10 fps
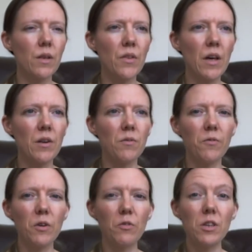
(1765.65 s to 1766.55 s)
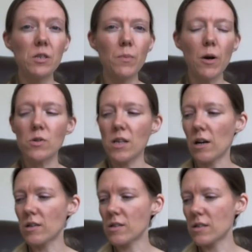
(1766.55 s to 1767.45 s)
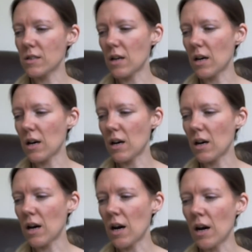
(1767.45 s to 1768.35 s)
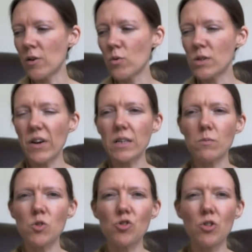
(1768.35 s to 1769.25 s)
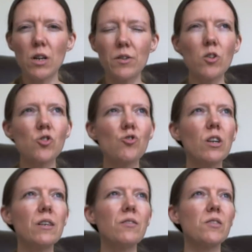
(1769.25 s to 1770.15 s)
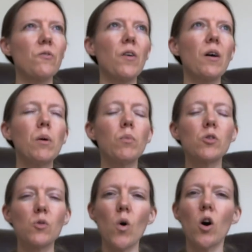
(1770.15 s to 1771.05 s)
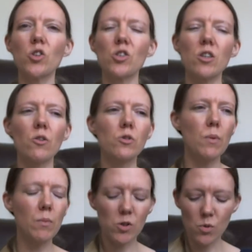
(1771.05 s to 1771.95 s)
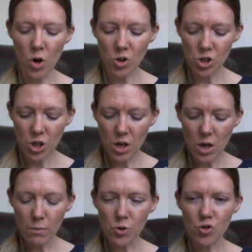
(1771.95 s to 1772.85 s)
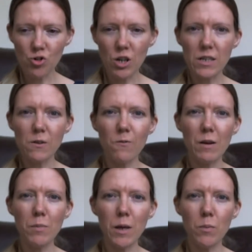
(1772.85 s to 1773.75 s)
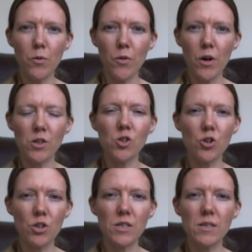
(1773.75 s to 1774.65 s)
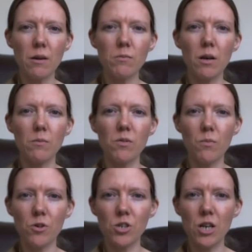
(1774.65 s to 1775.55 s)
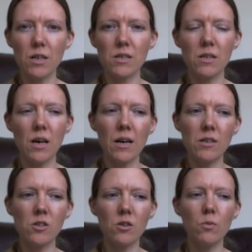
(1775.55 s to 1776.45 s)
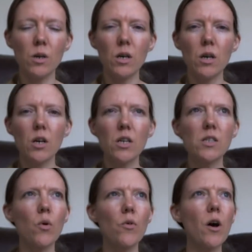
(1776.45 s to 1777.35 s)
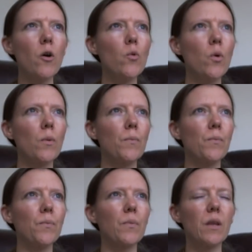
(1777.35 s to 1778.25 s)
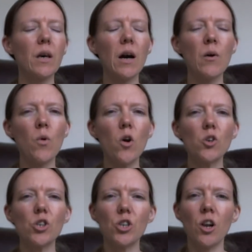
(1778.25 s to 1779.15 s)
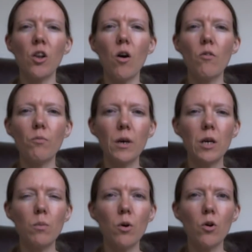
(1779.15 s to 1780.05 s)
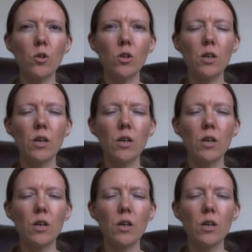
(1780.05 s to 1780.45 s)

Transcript: then feel free to post that, because I always find I'm not struggling to find people to watch, there's loads of people to watch, but struggling to find people that enjoy the same types of projects that I do. So although I watch a lot of people,